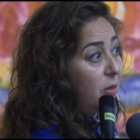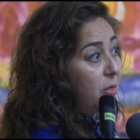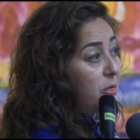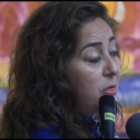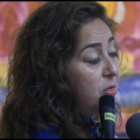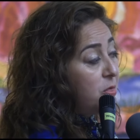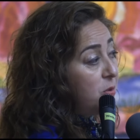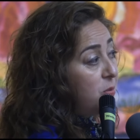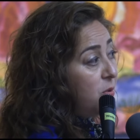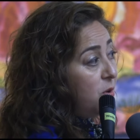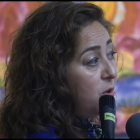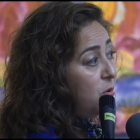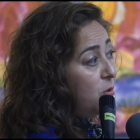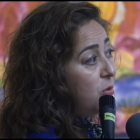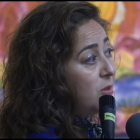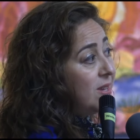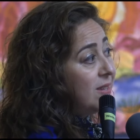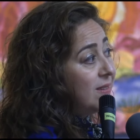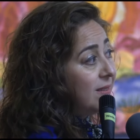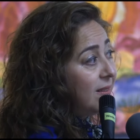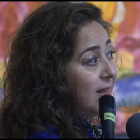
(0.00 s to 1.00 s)
through
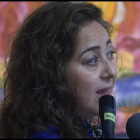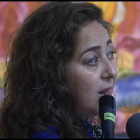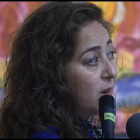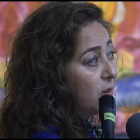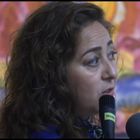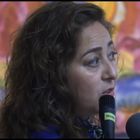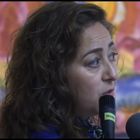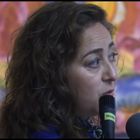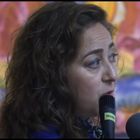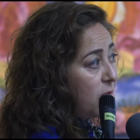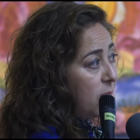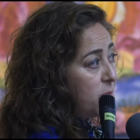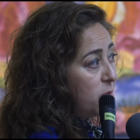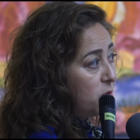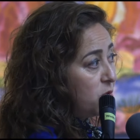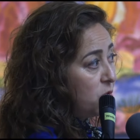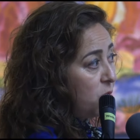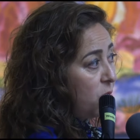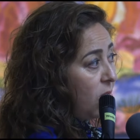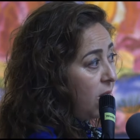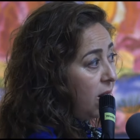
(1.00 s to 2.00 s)
these layers of
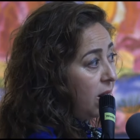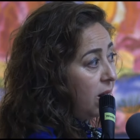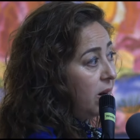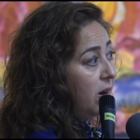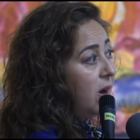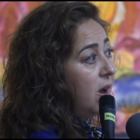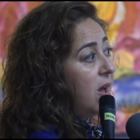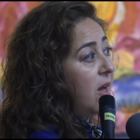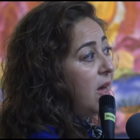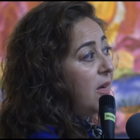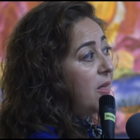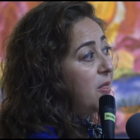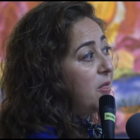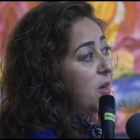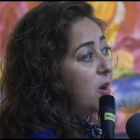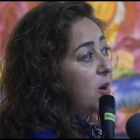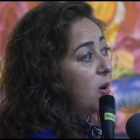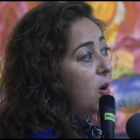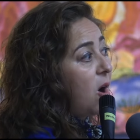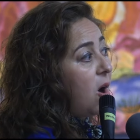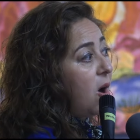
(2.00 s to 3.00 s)
repertoire,
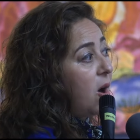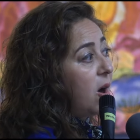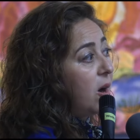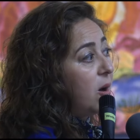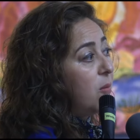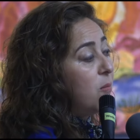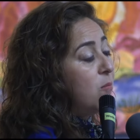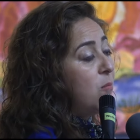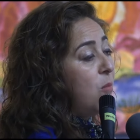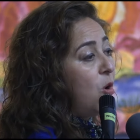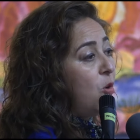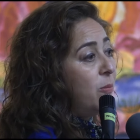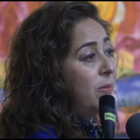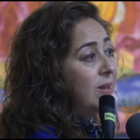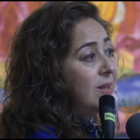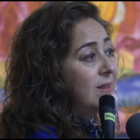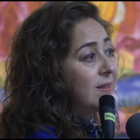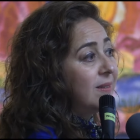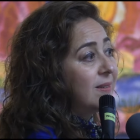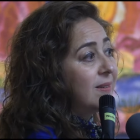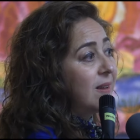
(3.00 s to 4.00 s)
there are
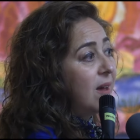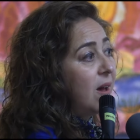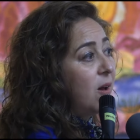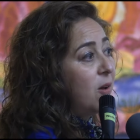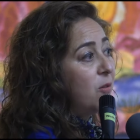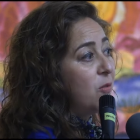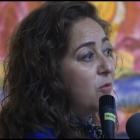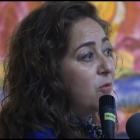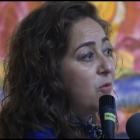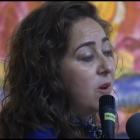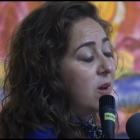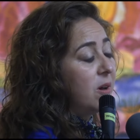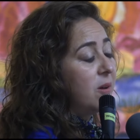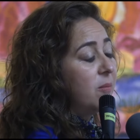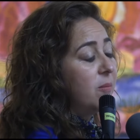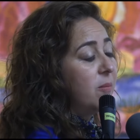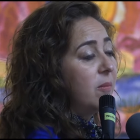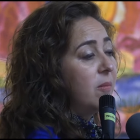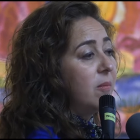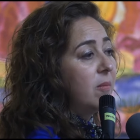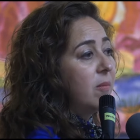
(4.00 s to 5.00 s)
moments of
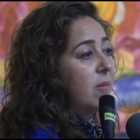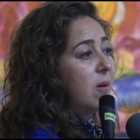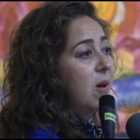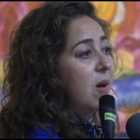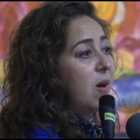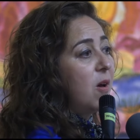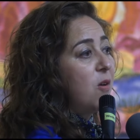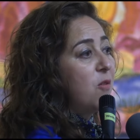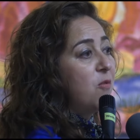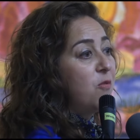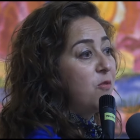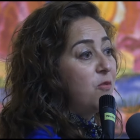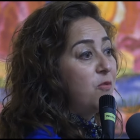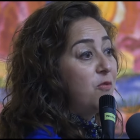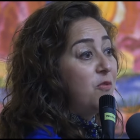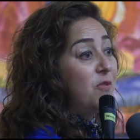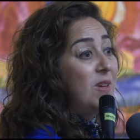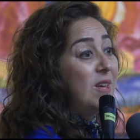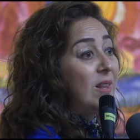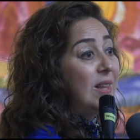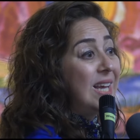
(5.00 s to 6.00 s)

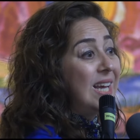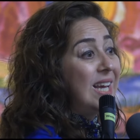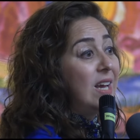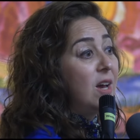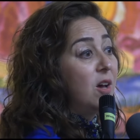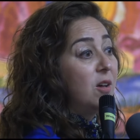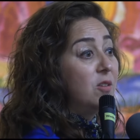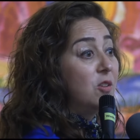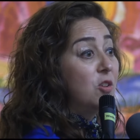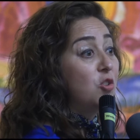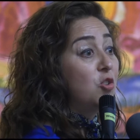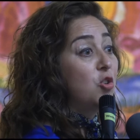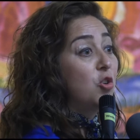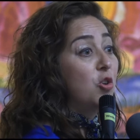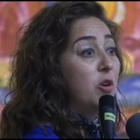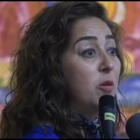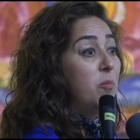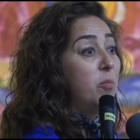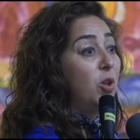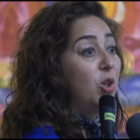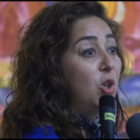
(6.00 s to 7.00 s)
feeling a
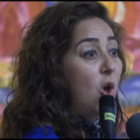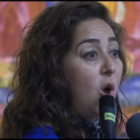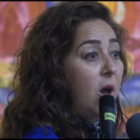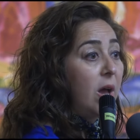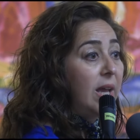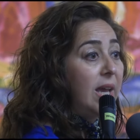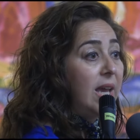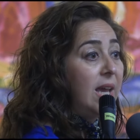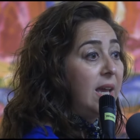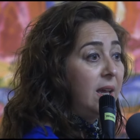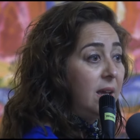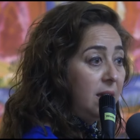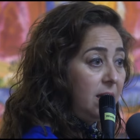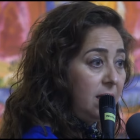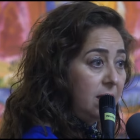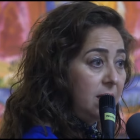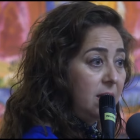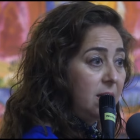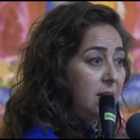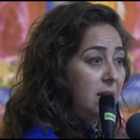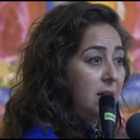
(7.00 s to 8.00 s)
certain belonging
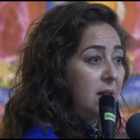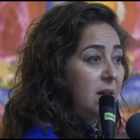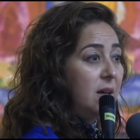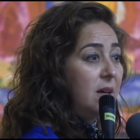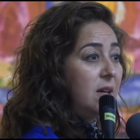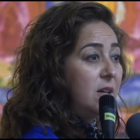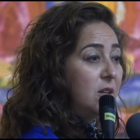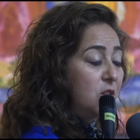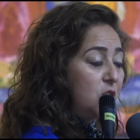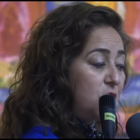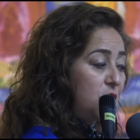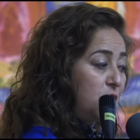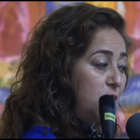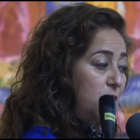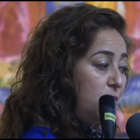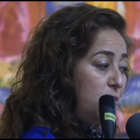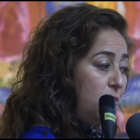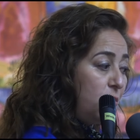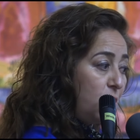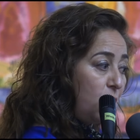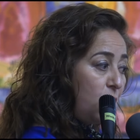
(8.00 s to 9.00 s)

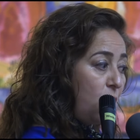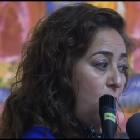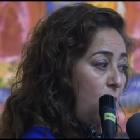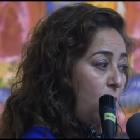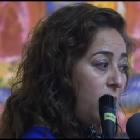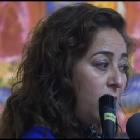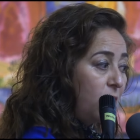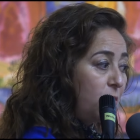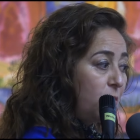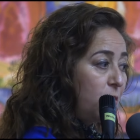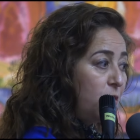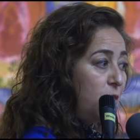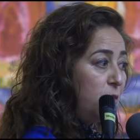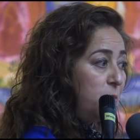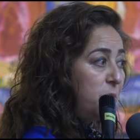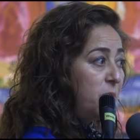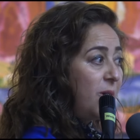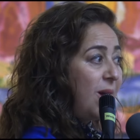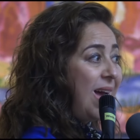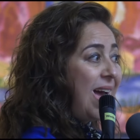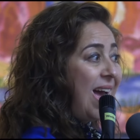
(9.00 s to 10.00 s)
to the core
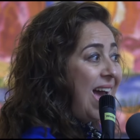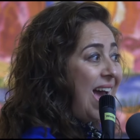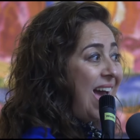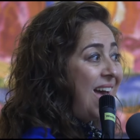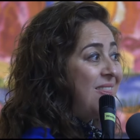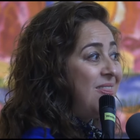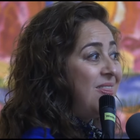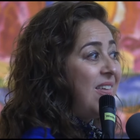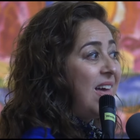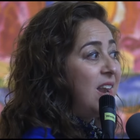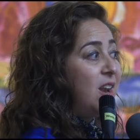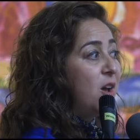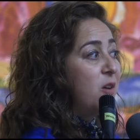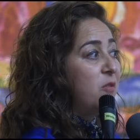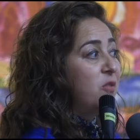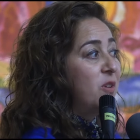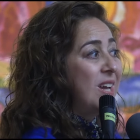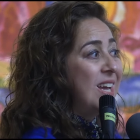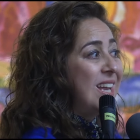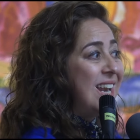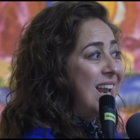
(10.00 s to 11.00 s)
group, and then
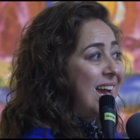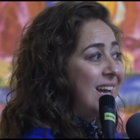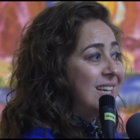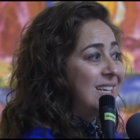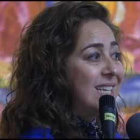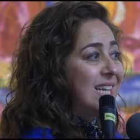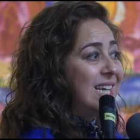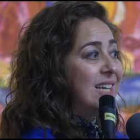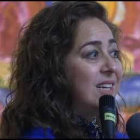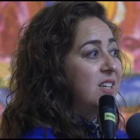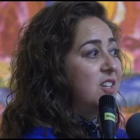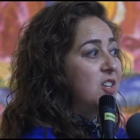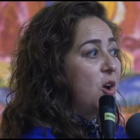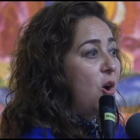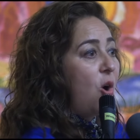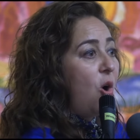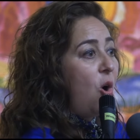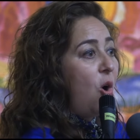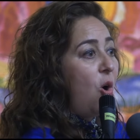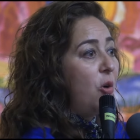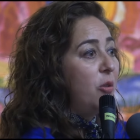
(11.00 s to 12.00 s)
of connecting to
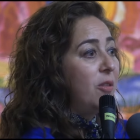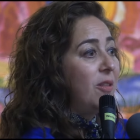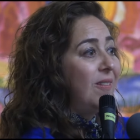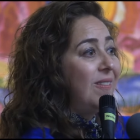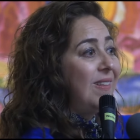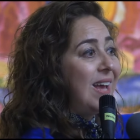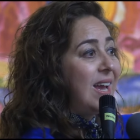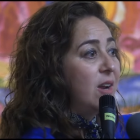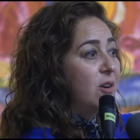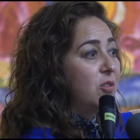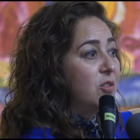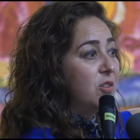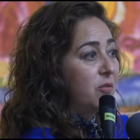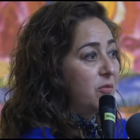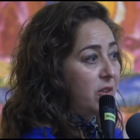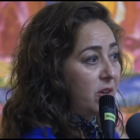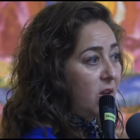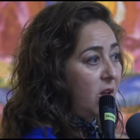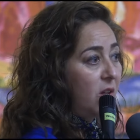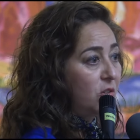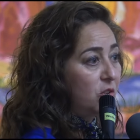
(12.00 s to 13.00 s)
all the layers of
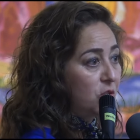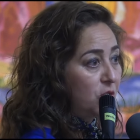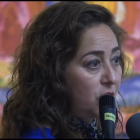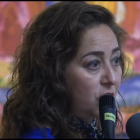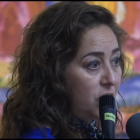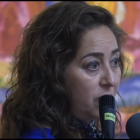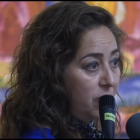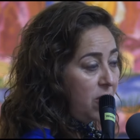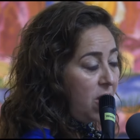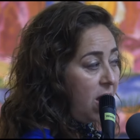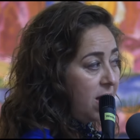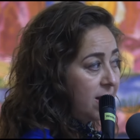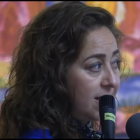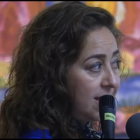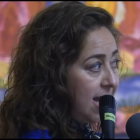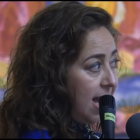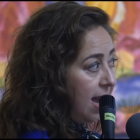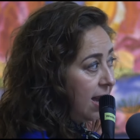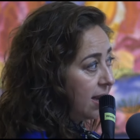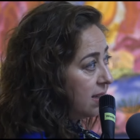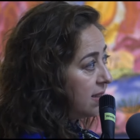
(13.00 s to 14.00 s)
the cultures of
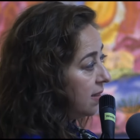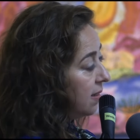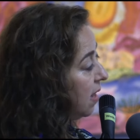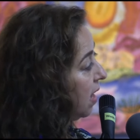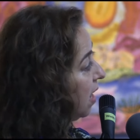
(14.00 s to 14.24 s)
contact.